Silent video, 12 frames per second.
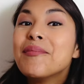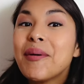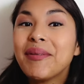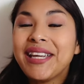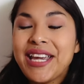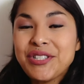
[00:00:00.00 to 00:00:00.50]

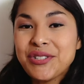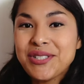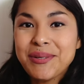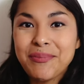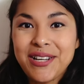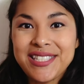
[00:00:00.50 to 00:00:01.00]
Publications
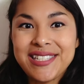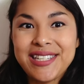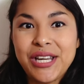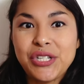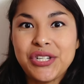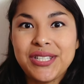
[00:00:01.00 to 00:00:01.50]
and
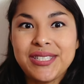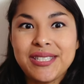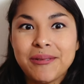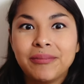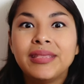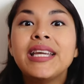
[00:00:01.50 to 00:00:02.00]
presentations.